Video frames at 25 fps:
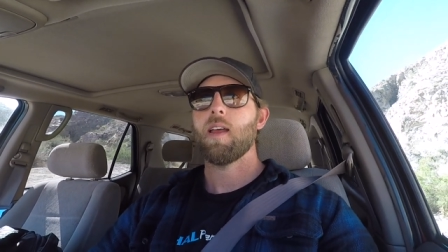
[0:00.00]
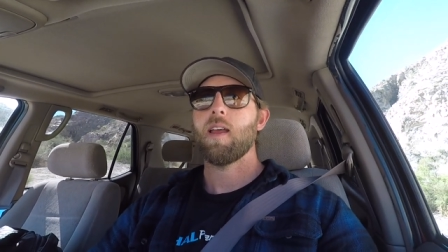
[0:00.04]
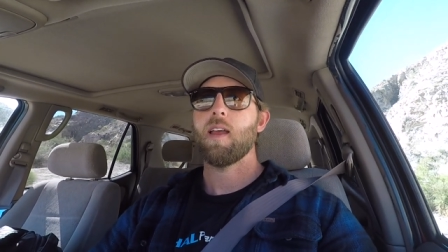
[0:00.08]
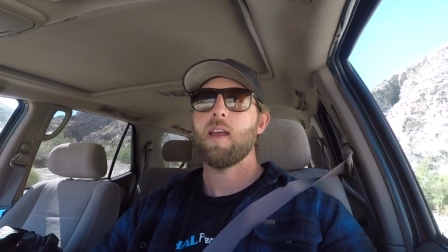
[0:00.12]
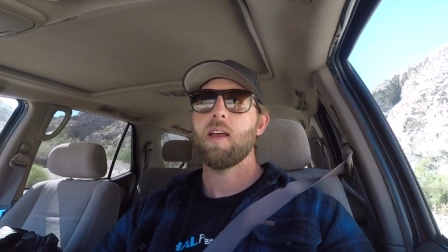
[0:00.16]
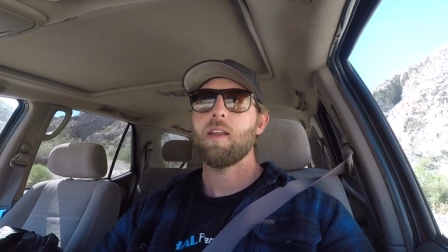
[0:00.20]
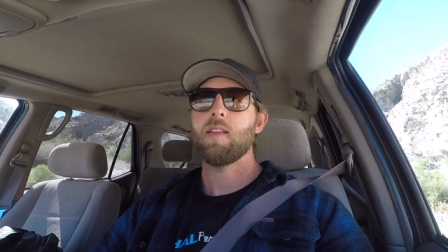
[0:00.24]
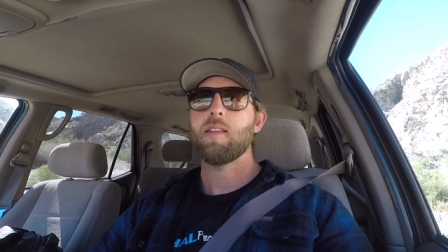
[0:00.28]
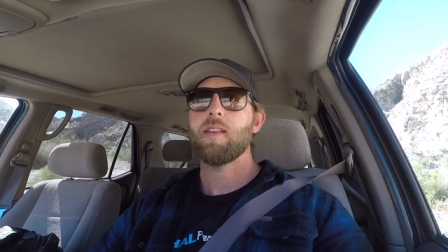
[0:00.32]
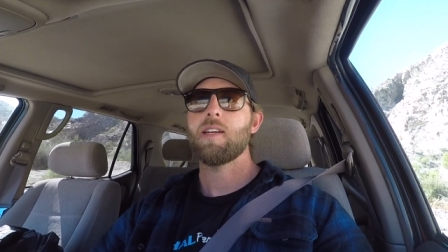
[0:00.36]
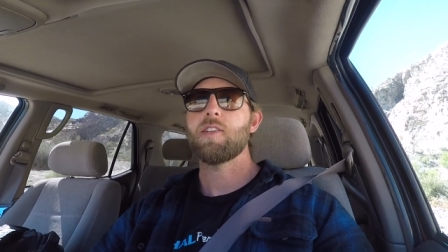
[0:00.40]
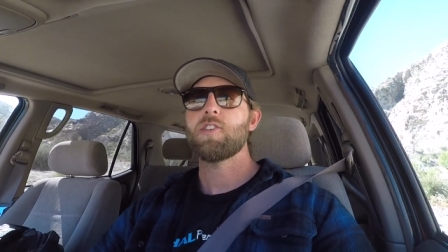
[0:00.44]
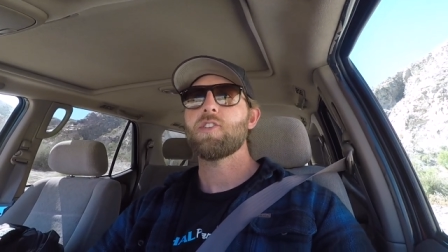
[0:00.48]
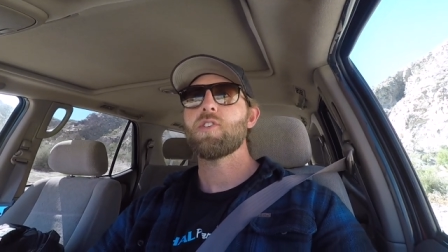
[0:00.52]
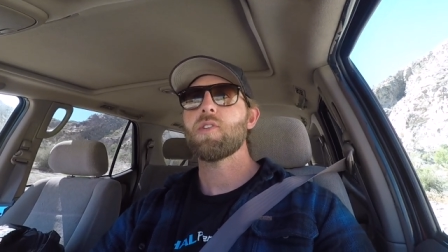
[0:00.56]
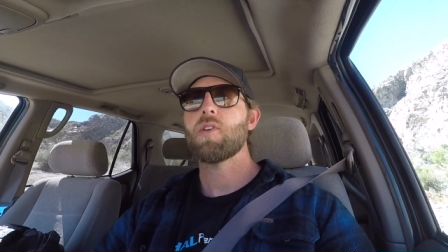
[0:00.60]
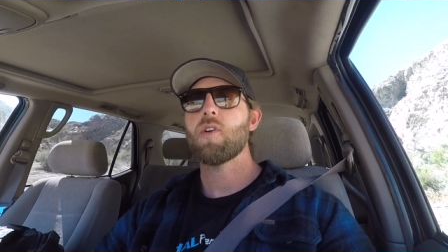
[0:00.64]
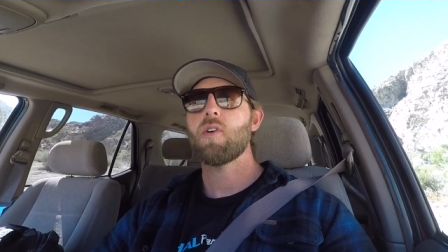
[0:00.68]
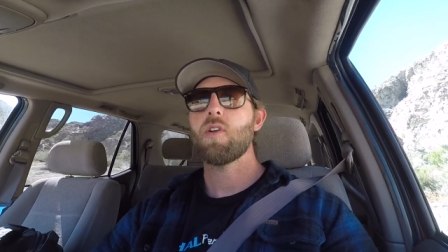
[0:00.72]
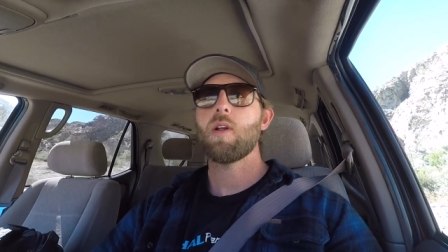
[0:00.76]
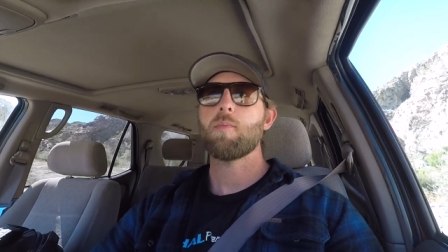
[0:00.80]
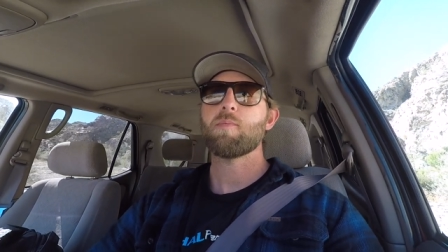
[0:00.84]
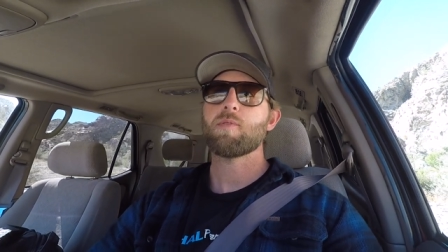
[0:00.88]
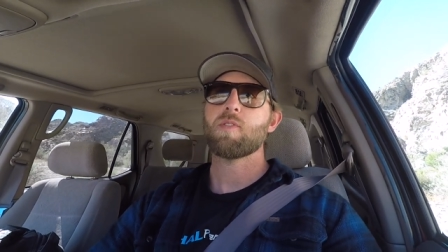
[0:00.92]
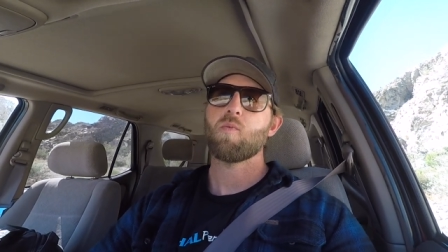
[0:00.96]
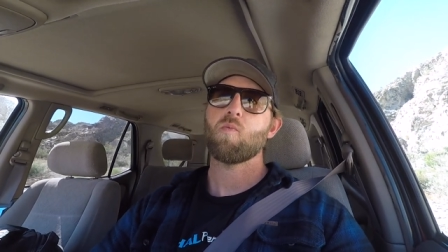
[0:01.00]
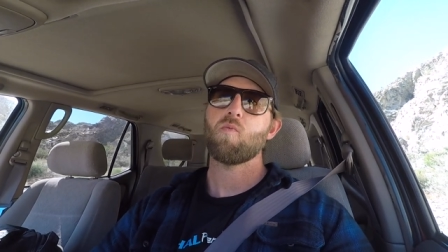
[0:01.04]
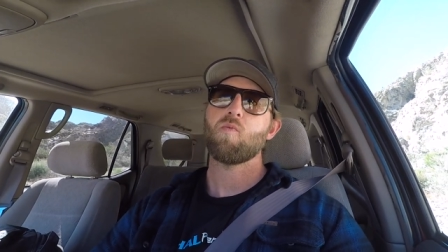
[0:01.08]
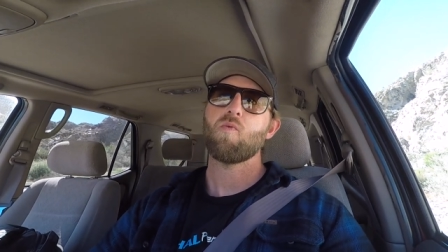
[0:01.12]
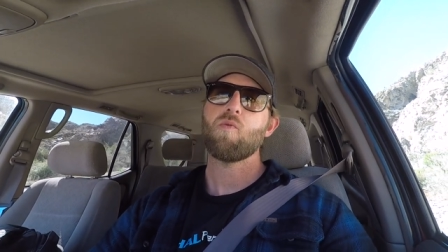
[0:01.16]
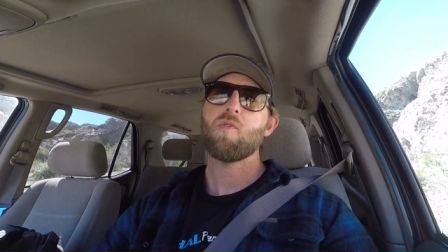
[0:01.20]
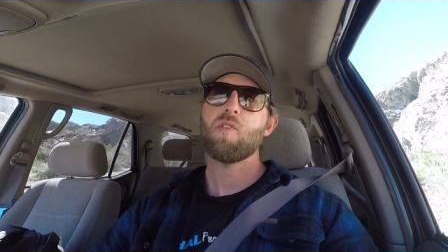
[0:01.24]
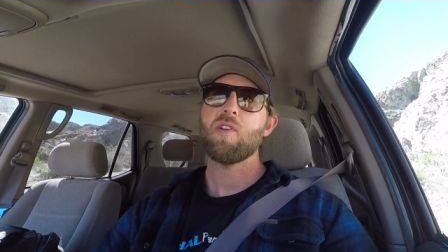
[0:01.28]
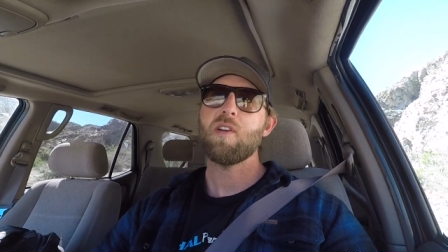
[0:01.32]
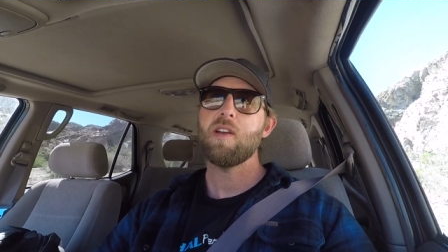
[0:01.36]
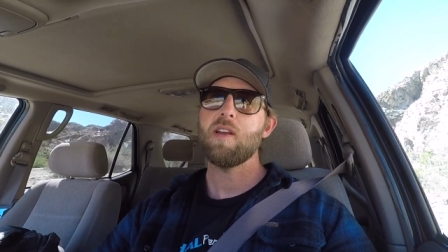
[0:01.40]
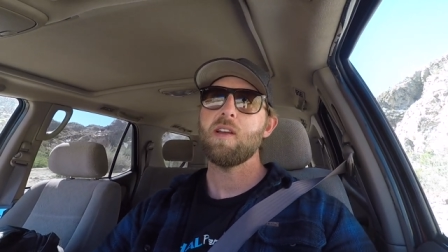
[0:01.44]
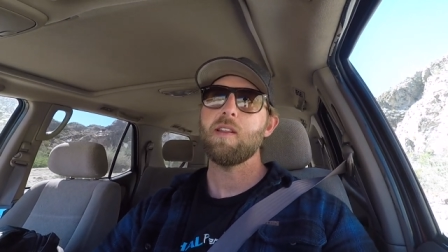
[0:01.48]
unless you're going up some
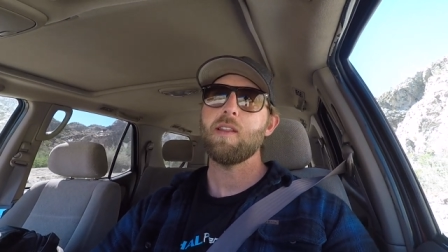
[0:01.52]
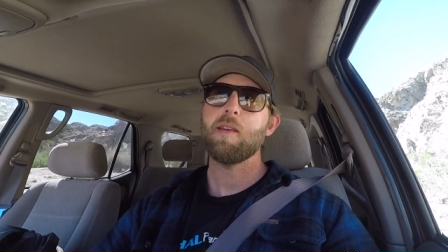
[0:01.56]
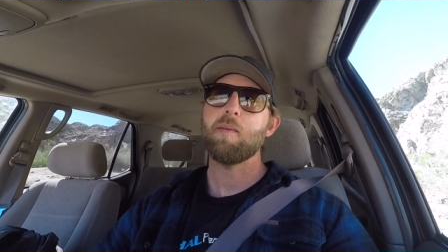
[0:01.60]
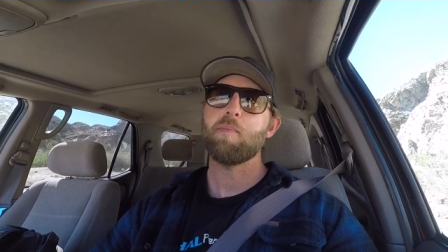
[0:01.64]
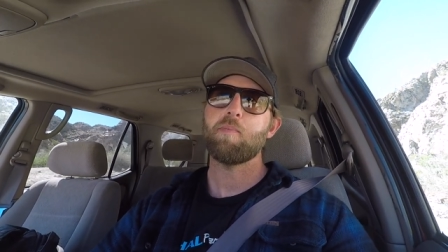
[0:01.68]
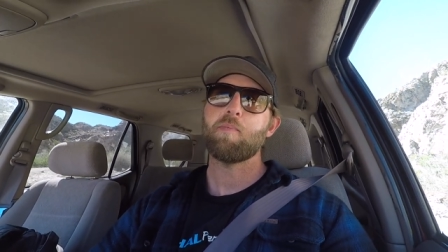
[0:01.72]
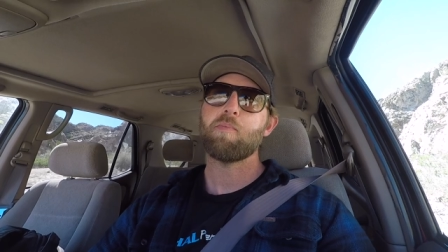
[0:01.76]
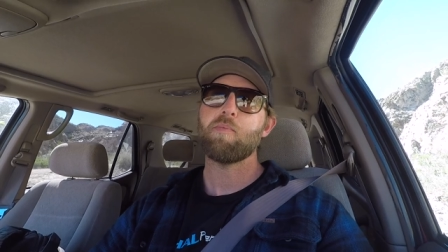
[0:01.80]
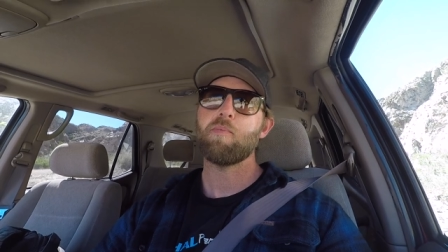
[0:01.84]
really